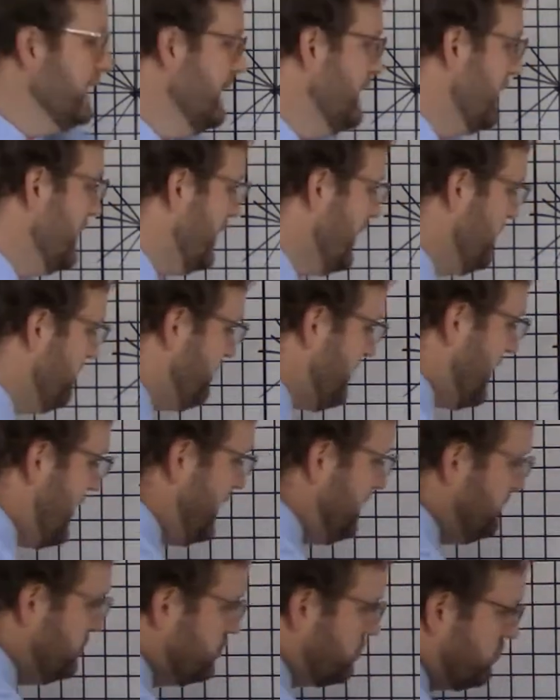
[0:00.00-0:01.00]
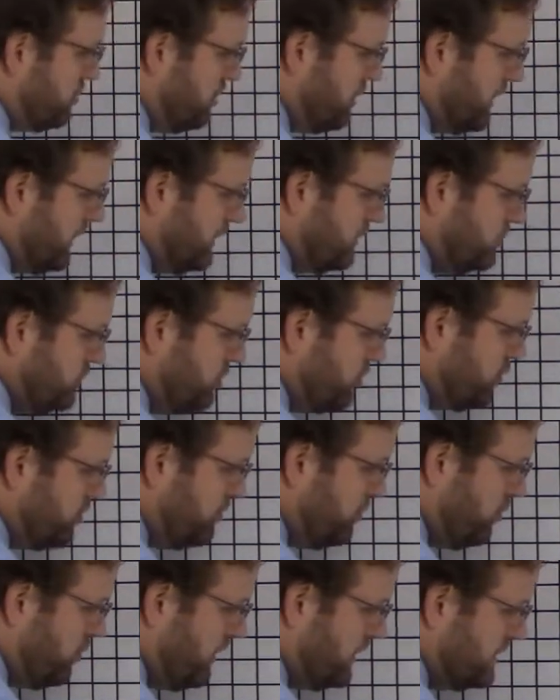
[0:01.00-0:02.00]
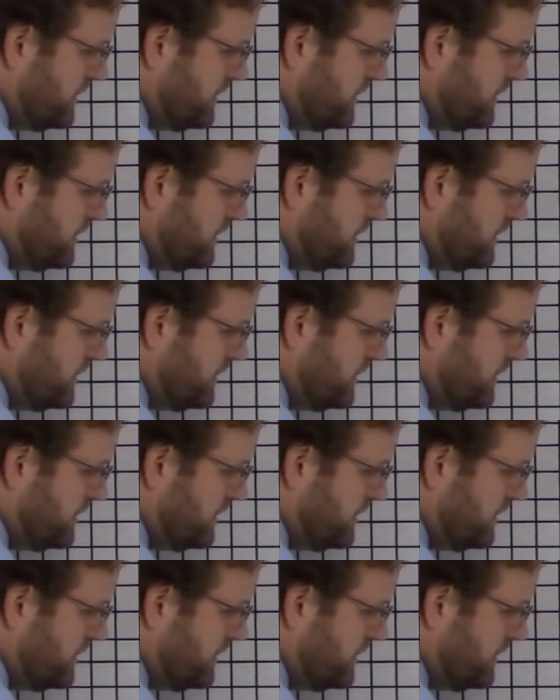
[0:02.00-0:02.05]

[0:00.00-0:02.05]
If I'm drawing 2 points